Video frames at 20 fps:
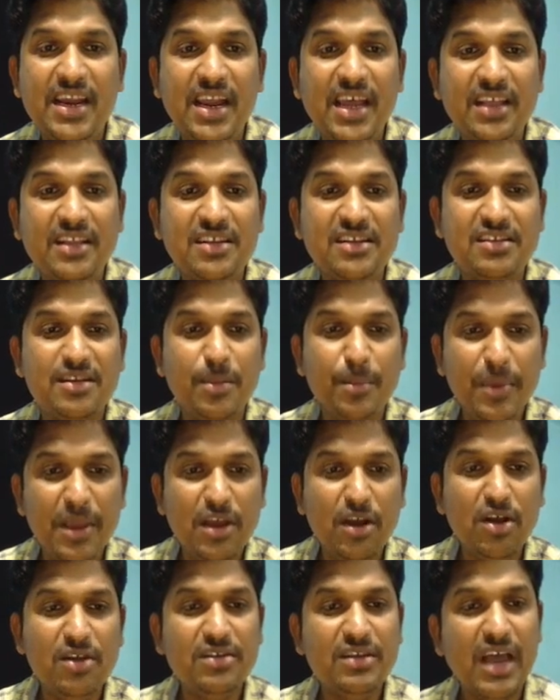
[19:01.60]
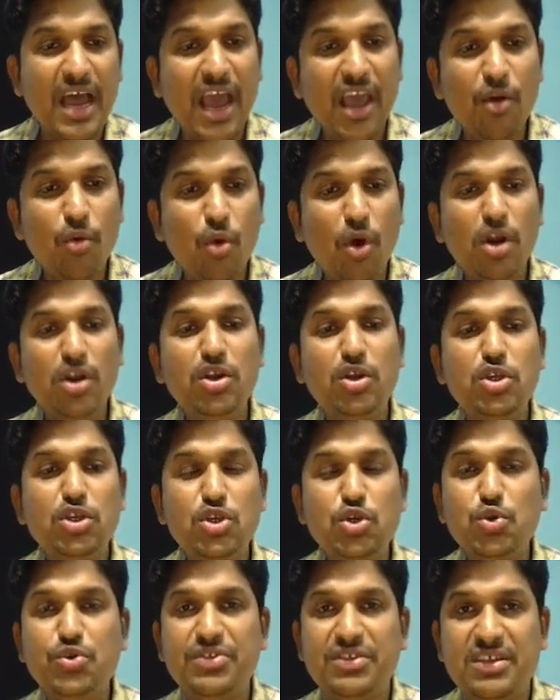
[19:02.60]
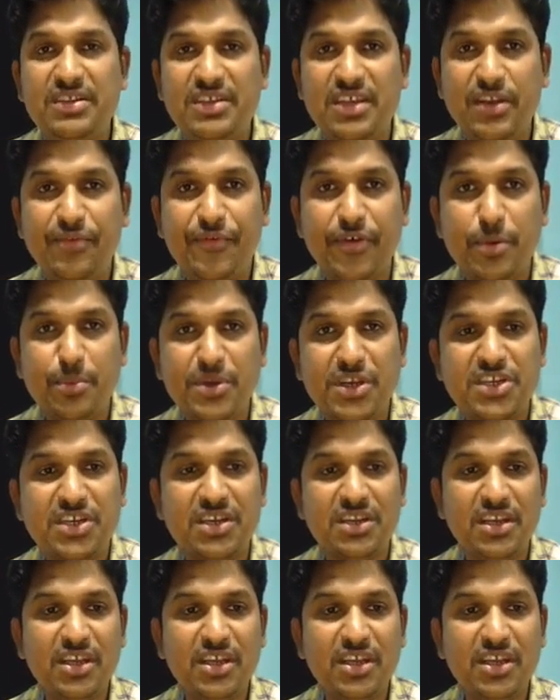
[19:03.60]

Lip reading: like this? Because I want to use this information.